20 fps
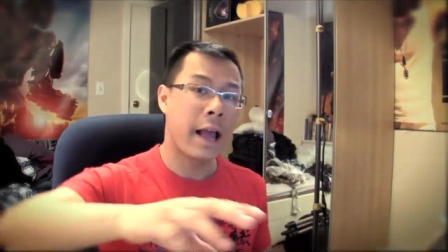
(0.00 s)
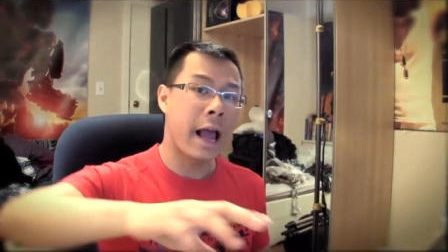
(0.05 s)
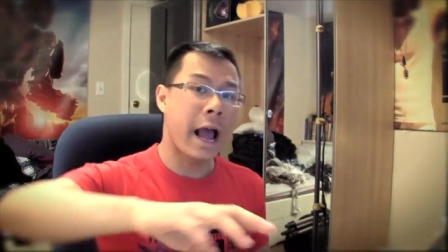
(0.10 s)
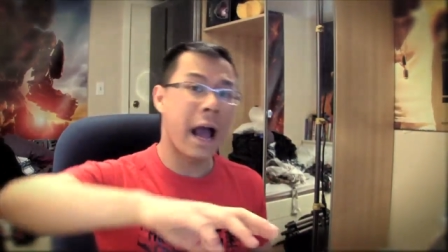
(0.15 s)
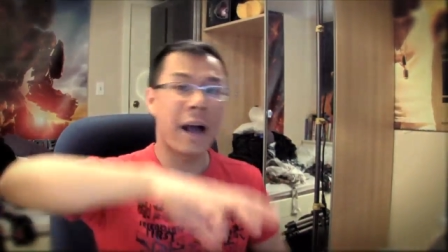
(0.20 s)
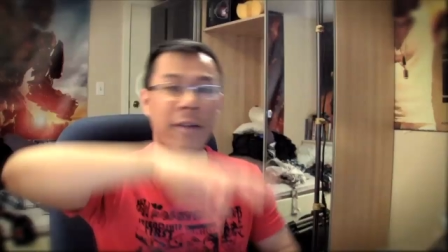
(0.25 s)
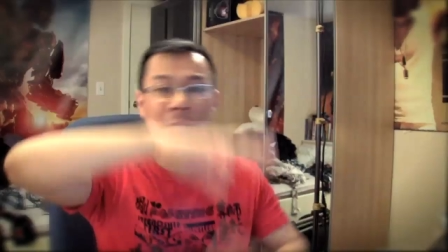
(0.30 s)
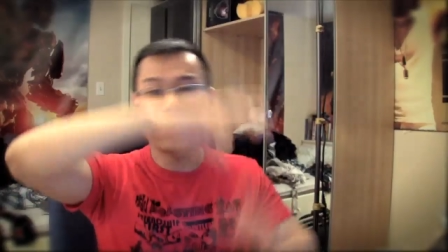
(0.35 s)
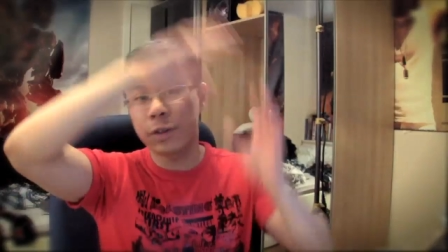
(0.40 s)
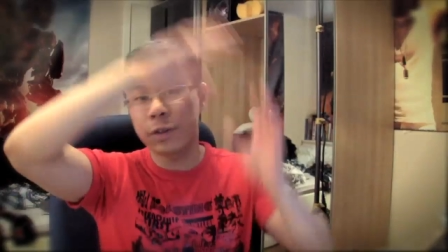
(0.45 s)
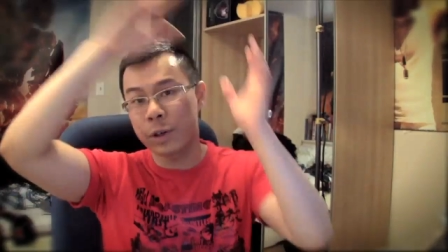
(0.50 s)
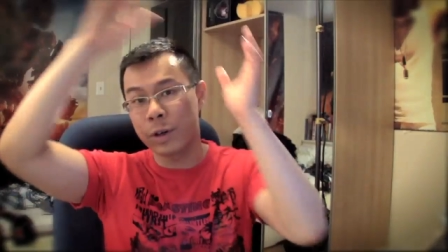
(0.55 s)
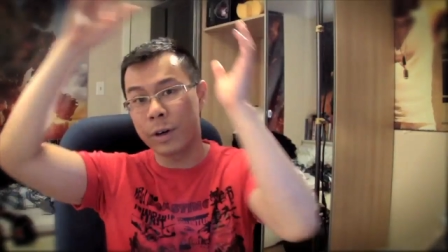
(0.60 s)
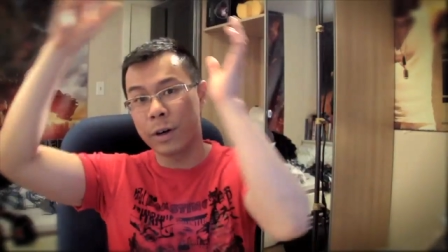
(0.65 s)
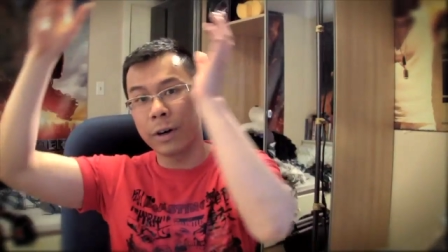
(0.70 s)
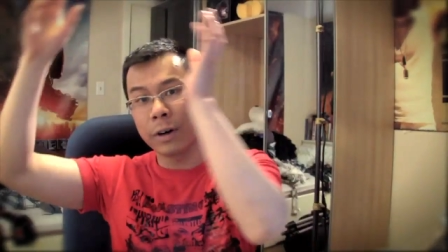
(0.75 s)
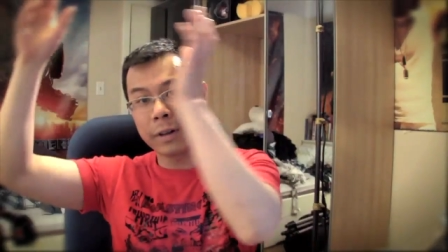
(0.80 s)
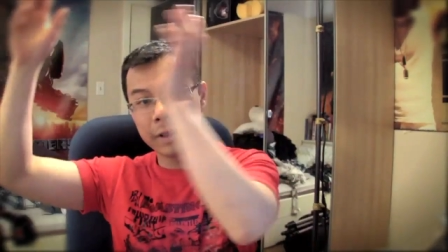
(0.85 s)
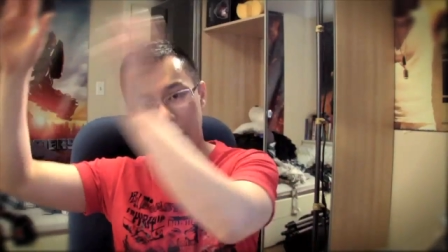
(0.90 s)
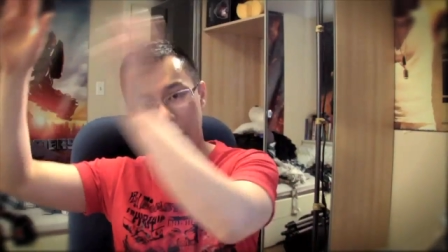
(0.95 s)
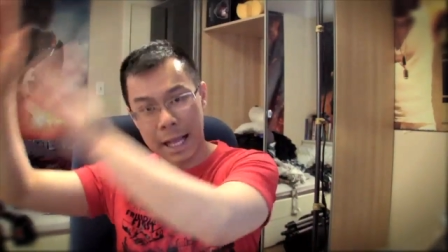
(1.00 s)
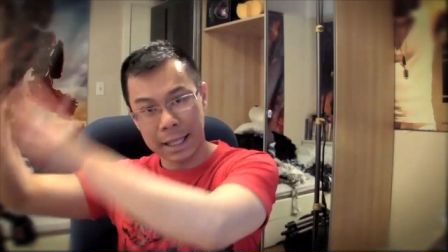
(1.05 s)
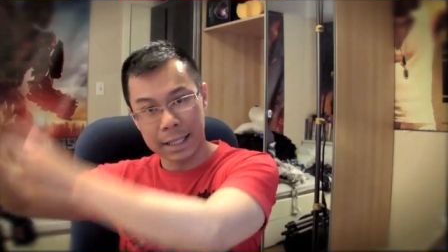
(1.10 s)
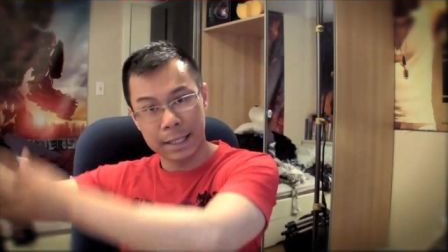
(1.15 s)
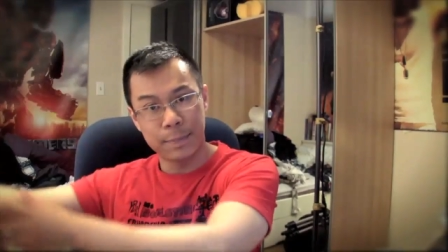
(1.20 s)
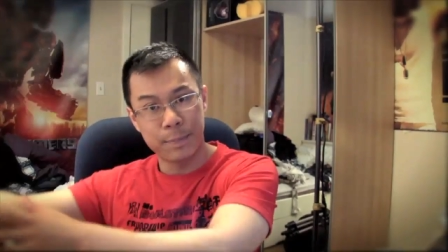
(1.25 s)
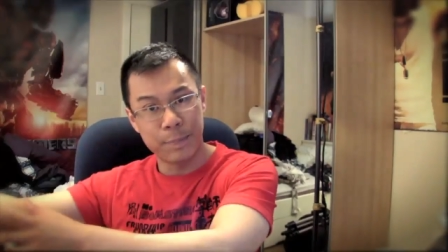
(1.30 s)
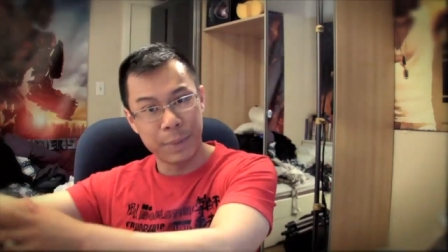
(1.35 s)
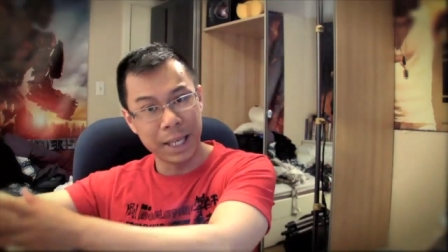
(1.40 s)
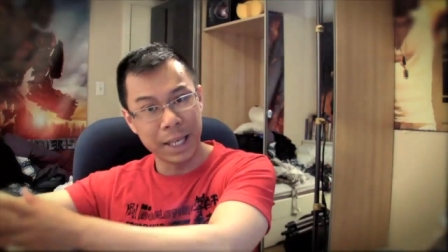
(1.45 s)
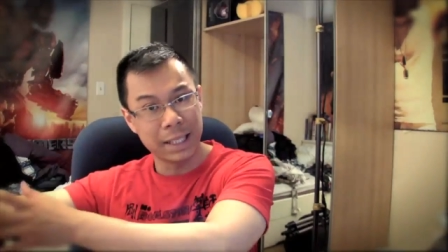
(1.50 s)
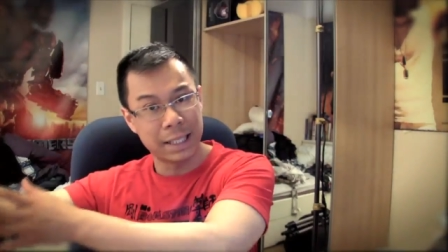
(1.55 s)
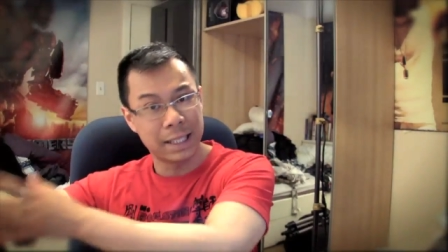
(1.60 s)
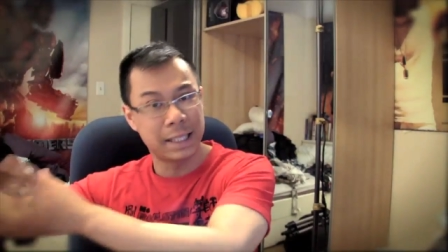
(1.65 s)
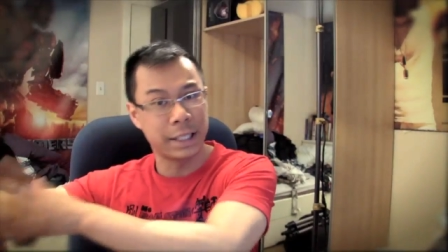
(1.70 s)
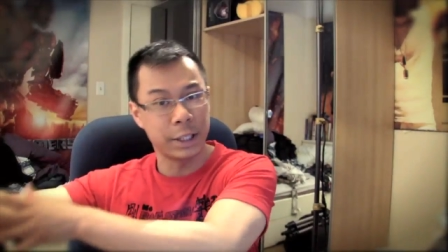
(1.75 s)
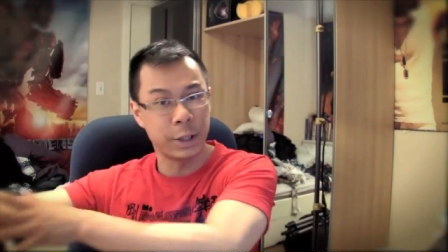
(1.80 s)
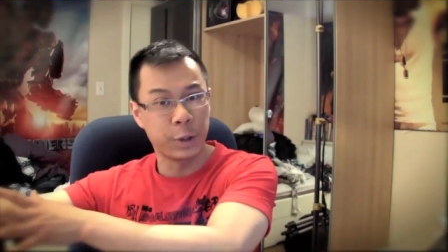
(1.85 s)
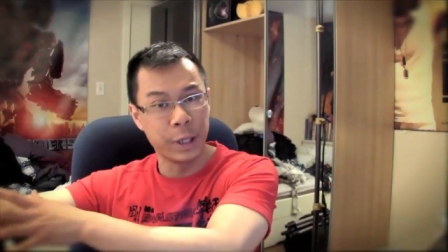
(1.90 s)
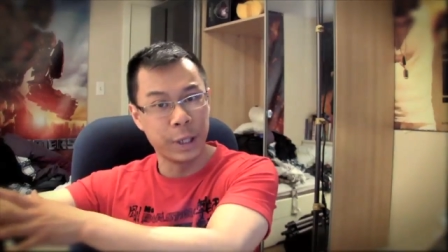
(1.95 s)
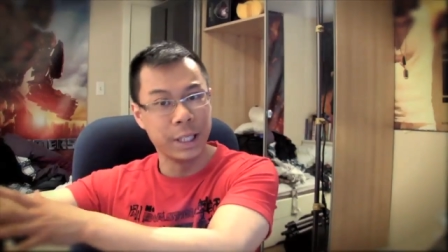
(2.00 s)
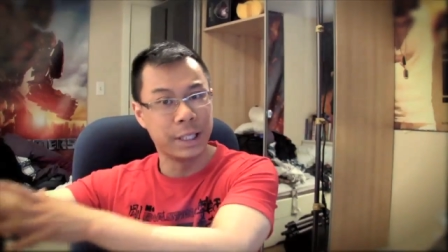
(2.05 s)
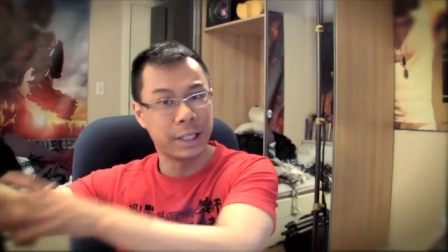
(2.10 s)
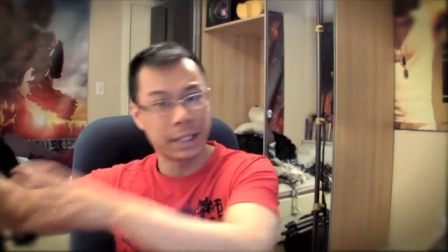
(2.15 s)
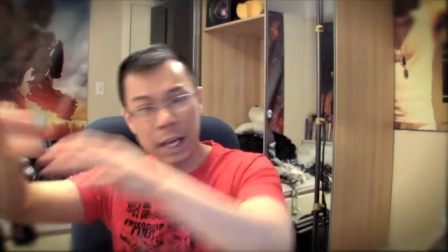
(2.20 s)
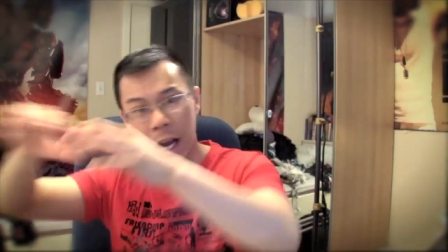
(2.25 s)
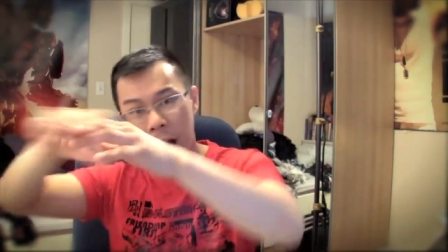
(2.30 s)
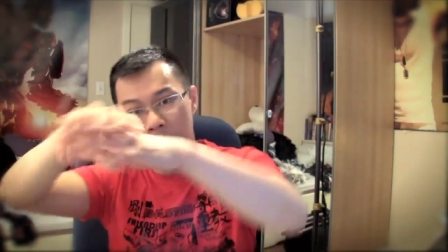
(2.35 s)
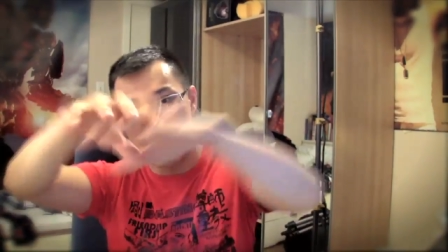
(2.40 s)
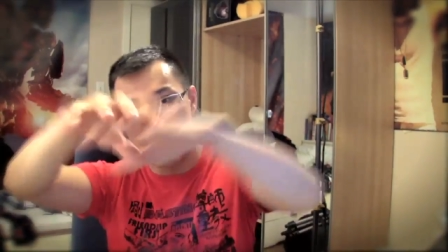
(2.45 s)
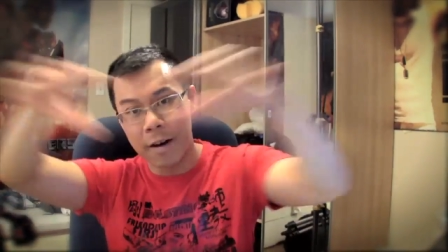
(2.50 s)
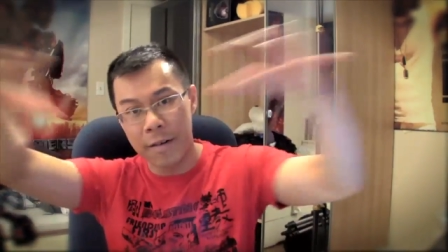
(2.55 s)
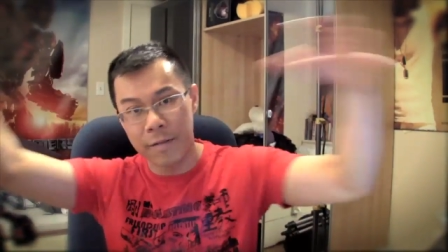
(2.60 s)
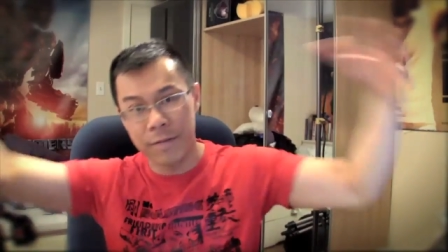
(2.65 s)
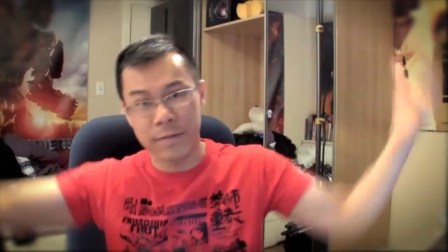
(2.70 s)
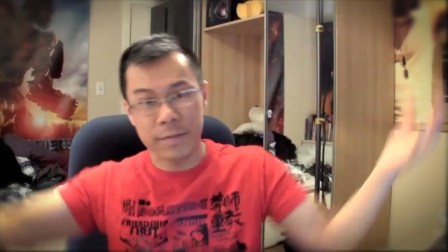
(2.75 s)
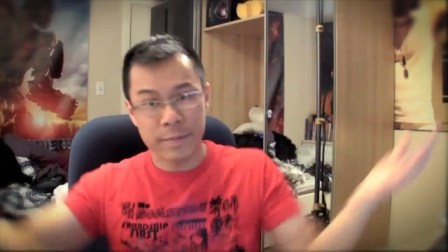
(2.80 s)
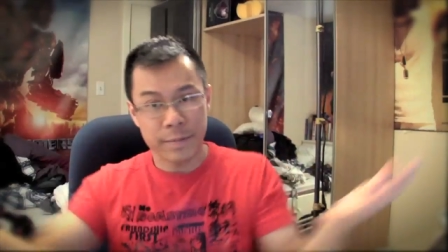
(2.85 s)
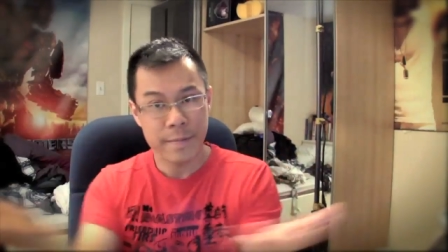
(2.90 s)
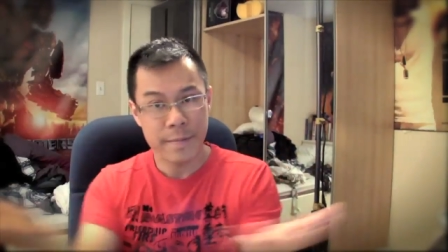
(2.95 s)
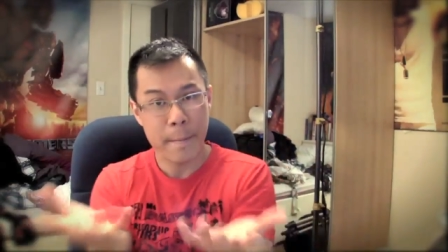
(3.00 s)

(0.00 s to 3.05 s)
after that big series of